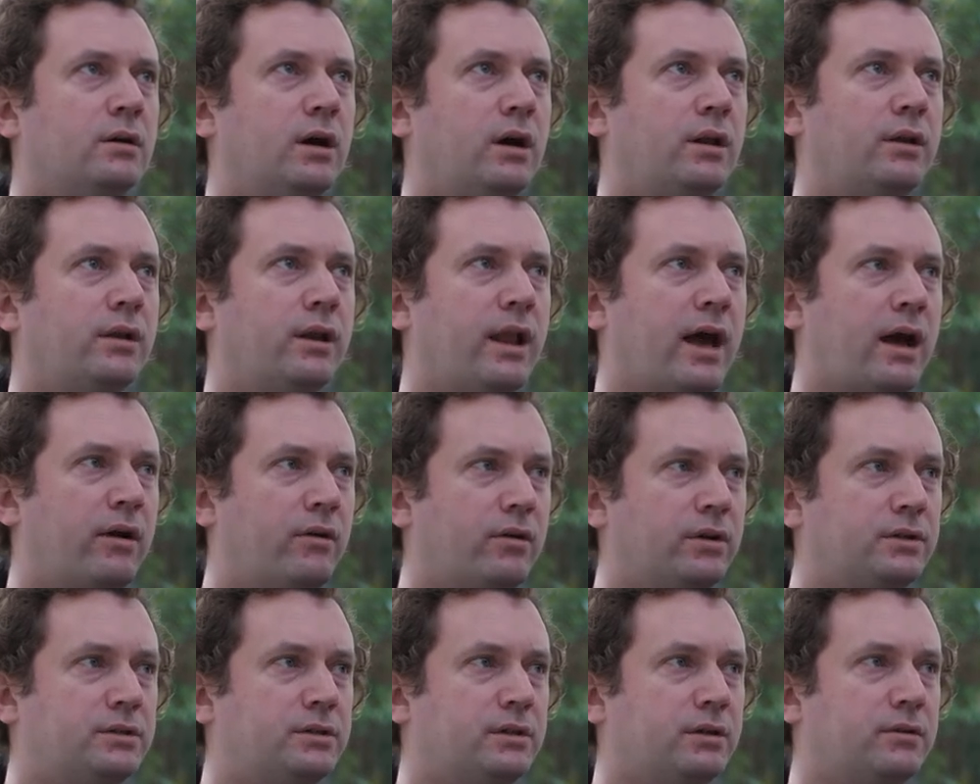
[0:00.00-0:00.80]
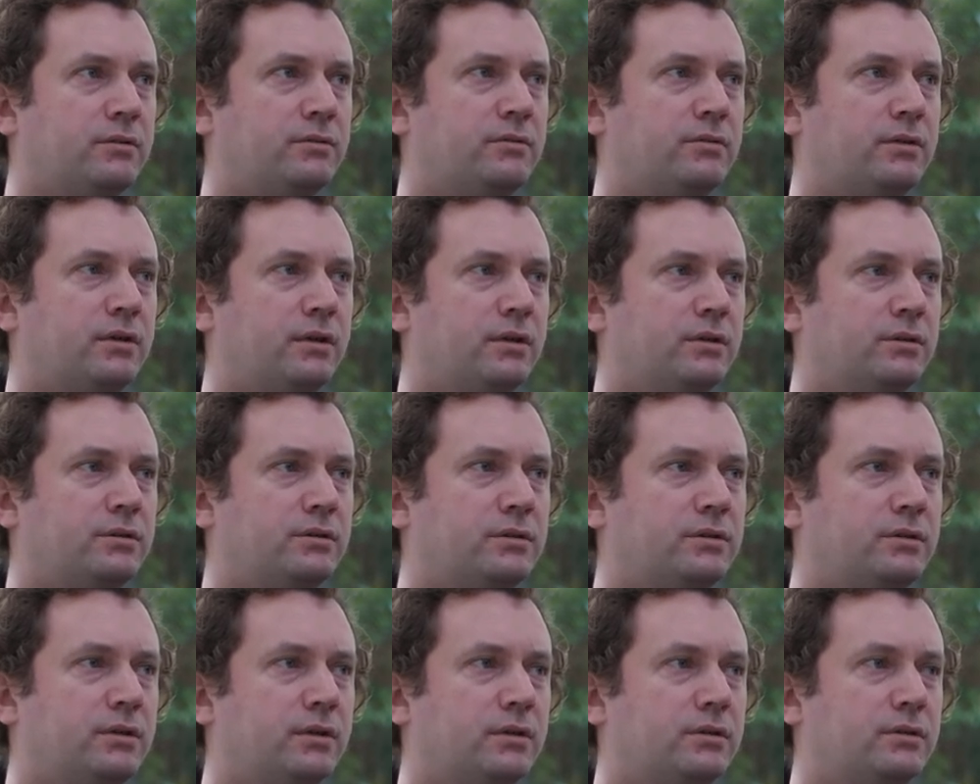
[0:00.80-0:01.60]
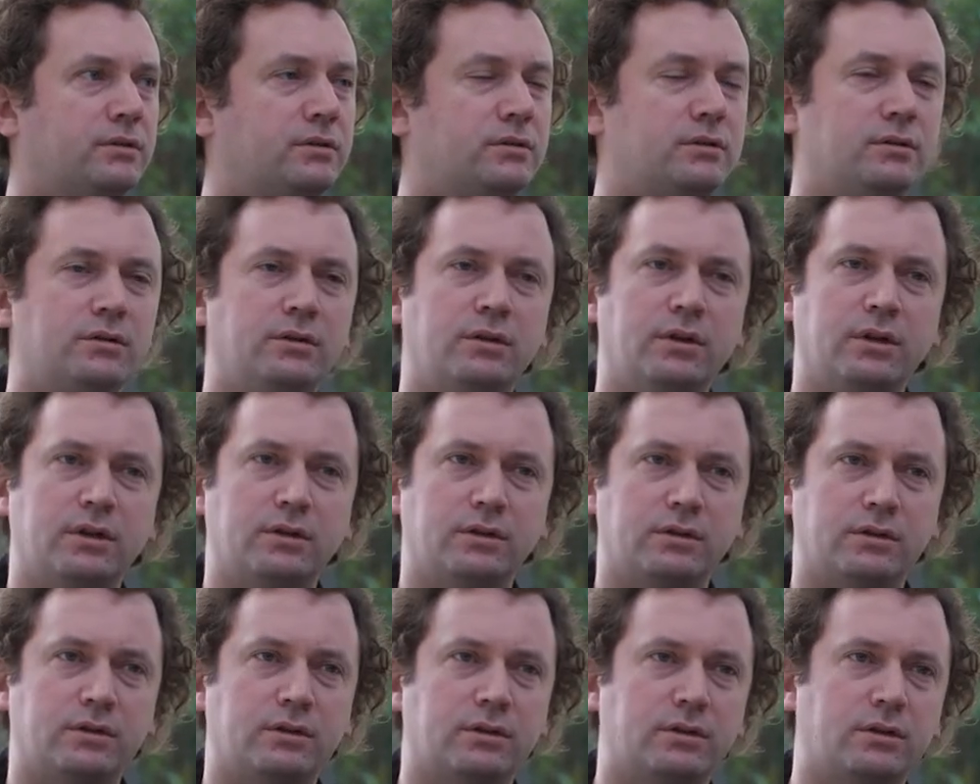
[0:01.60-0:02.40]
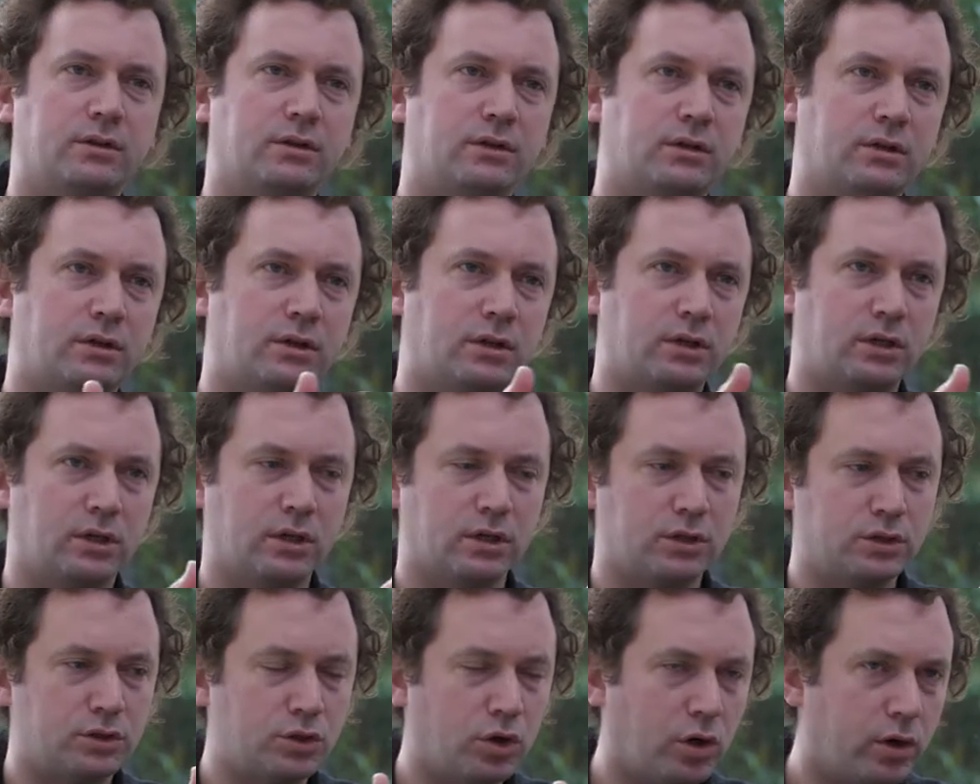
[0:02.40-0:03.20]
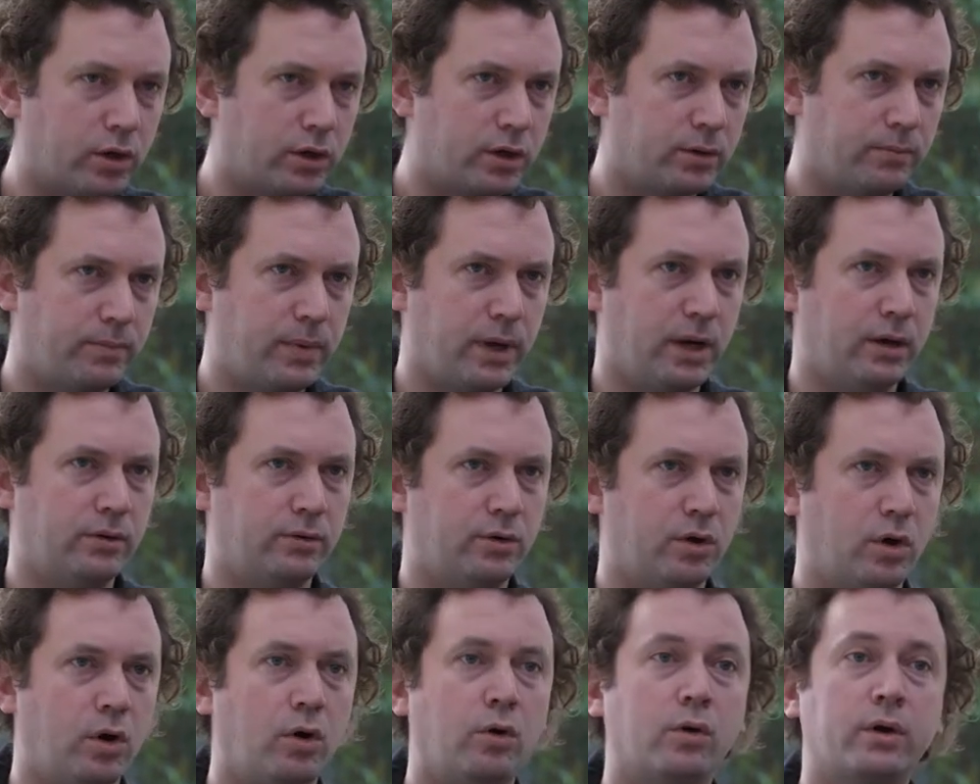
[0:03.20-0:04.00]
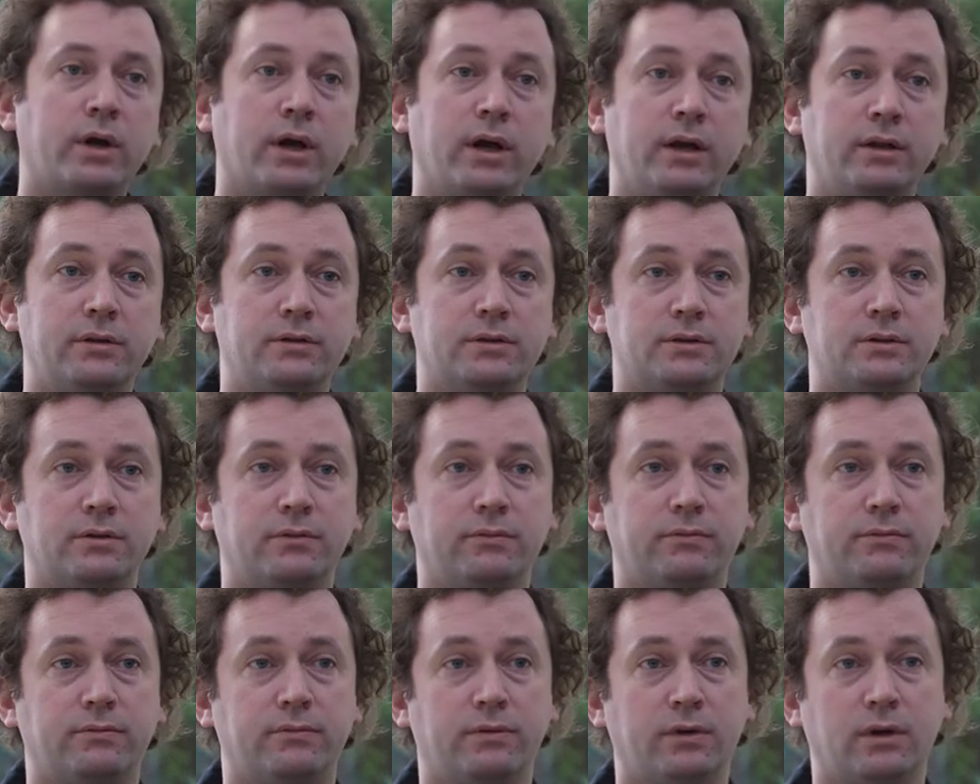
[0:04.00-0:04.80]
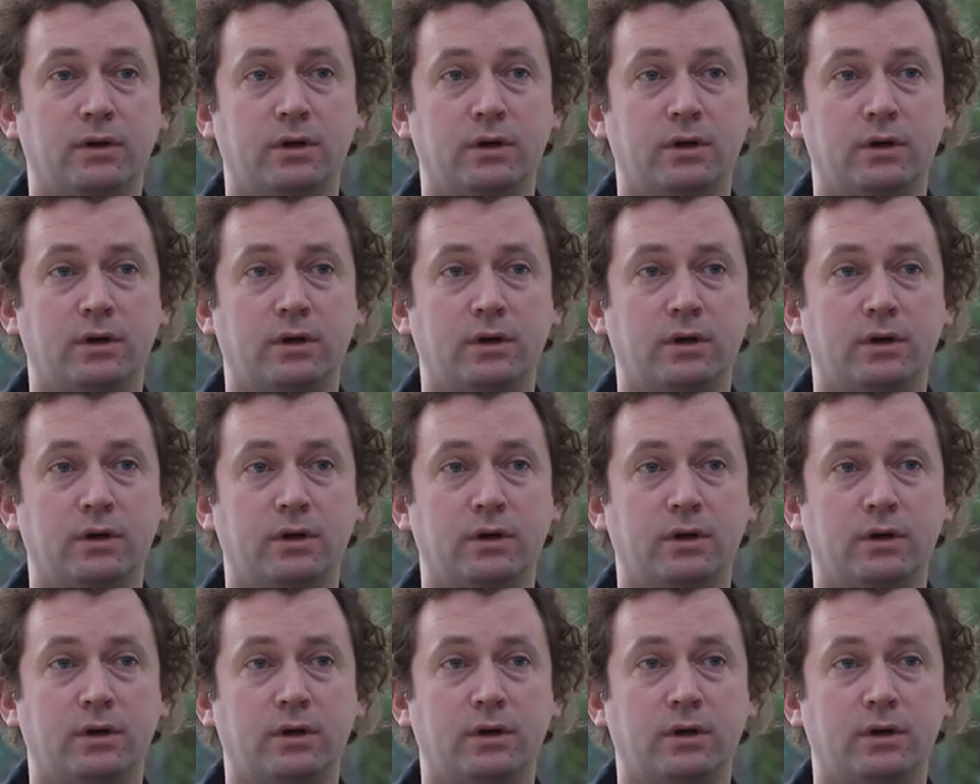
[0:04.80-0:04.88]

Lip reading: narrative that can talk about all kinds of